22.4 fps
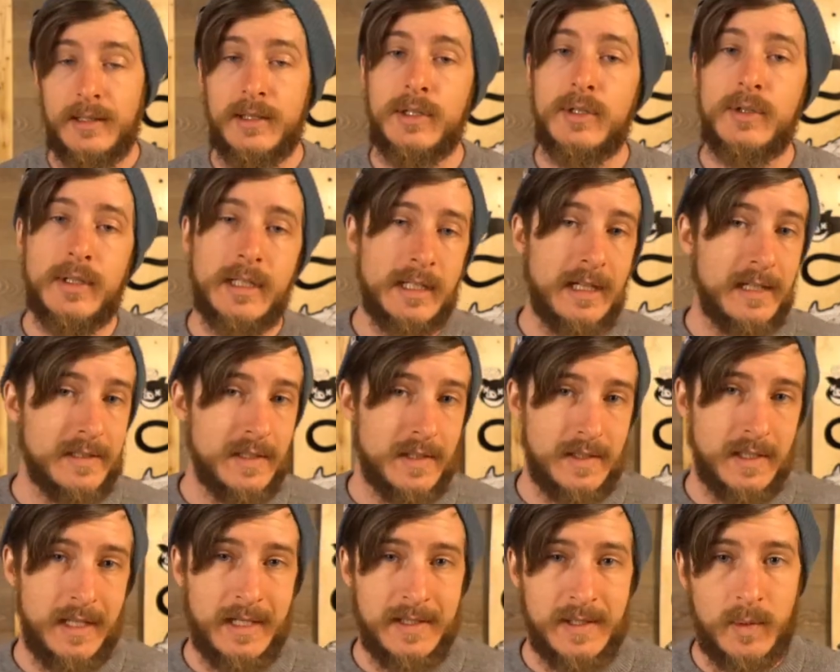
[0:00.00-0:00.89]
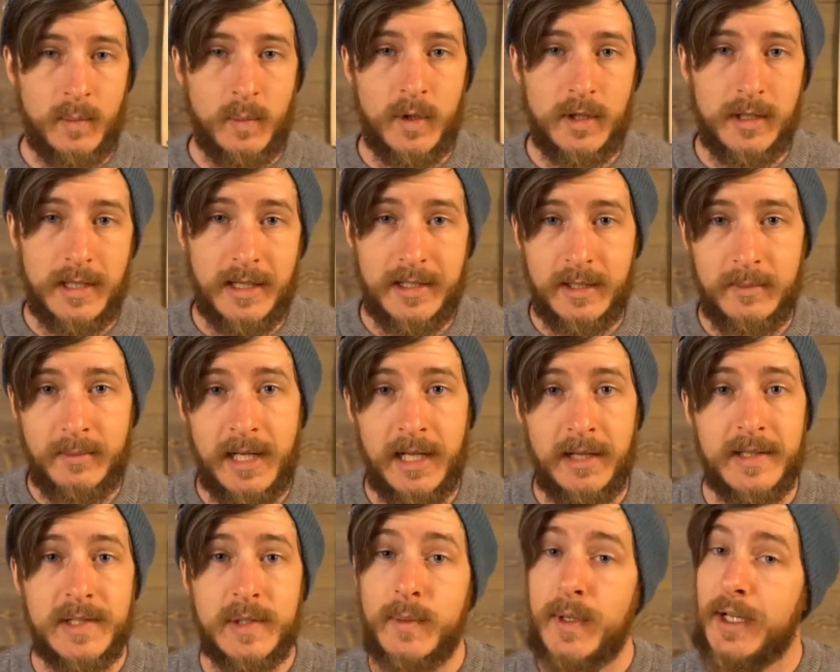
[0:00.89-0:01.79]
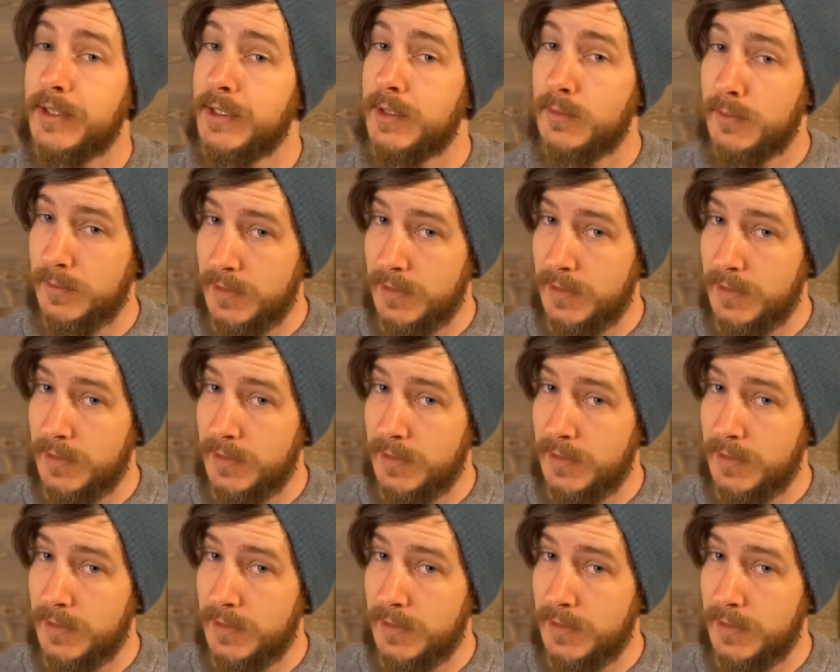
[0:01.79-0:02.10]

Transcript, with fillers: You can exercise and work on your balance while you